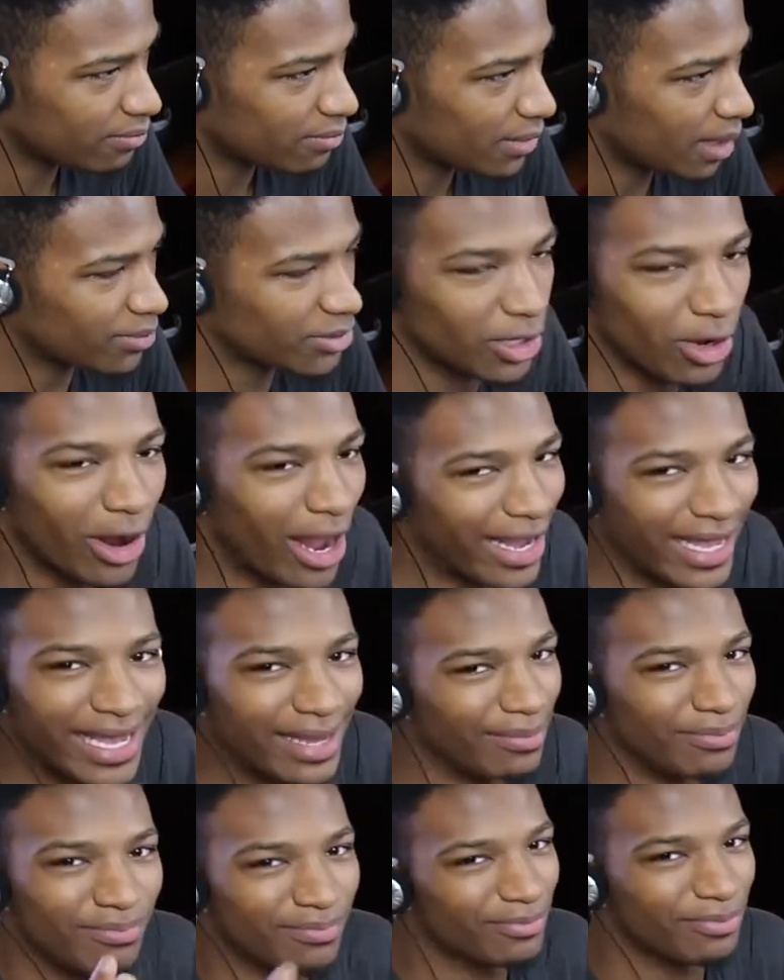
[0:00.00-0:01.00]
I'm sorry, I
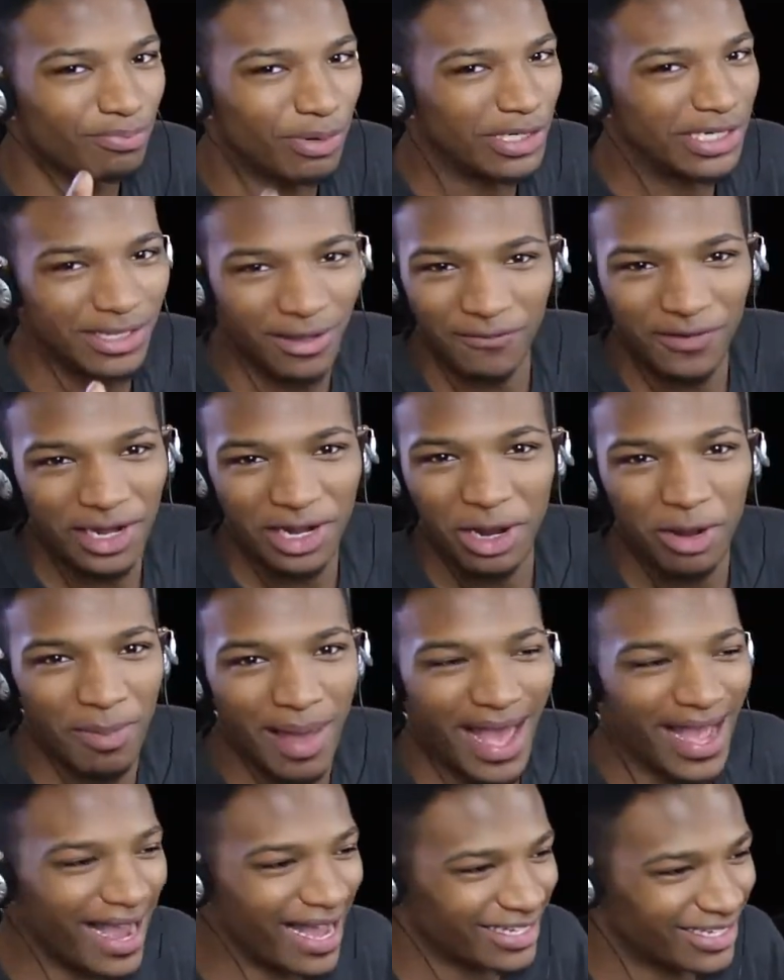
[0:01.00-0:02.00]
keep pushing the video
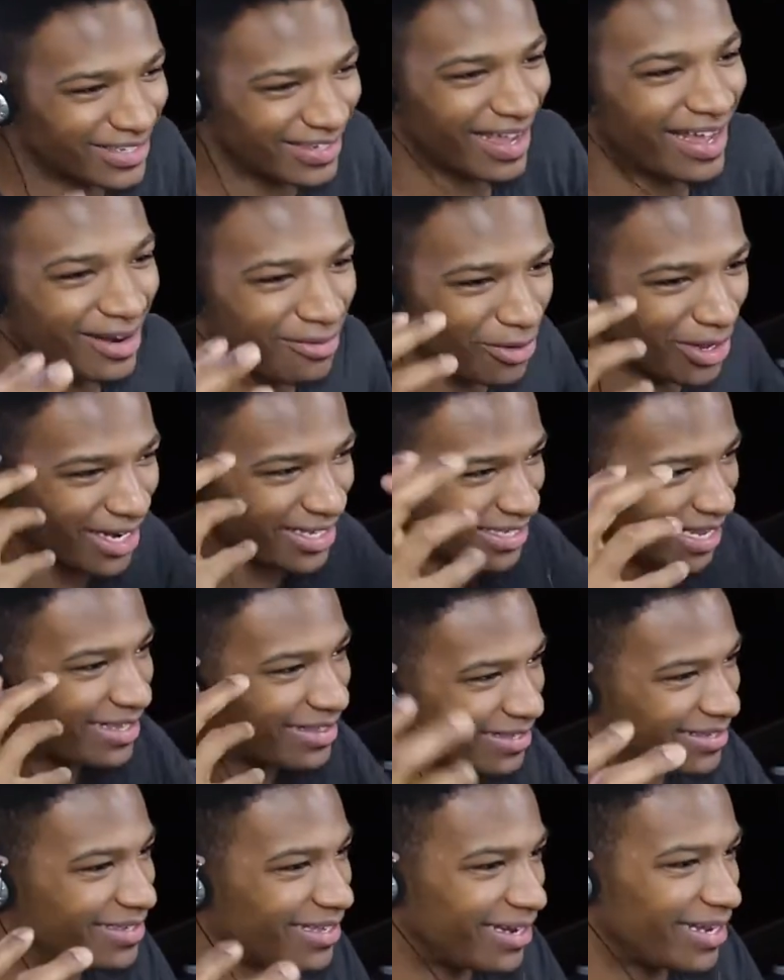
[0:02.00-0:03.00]
back. I just kind of want to
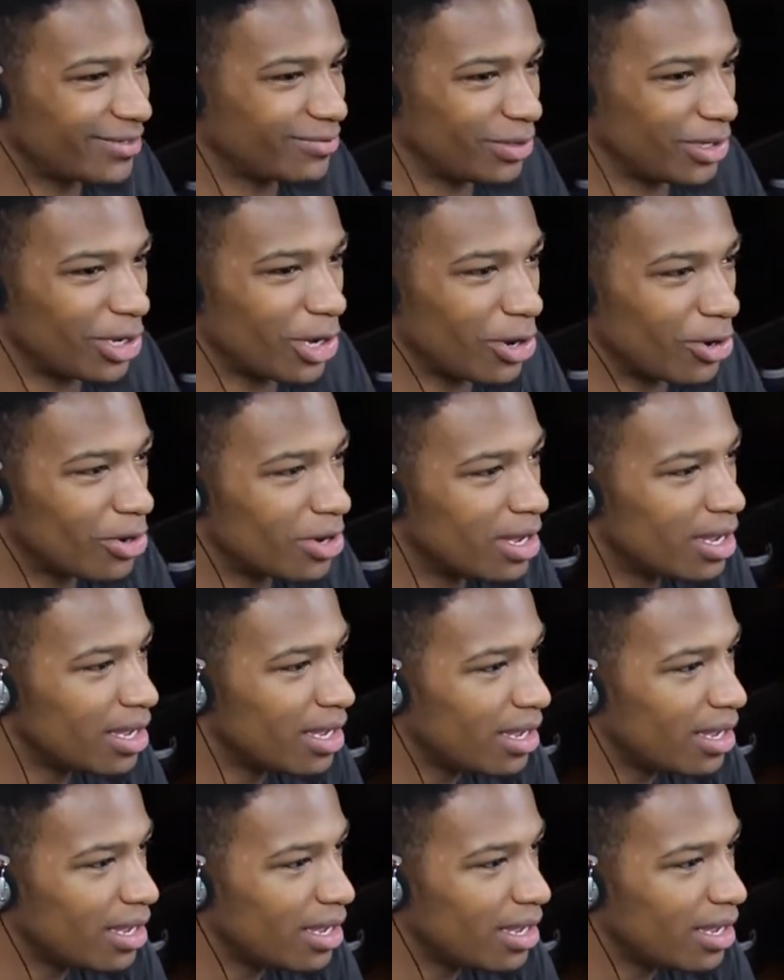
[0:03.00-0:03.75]
take this in as we go.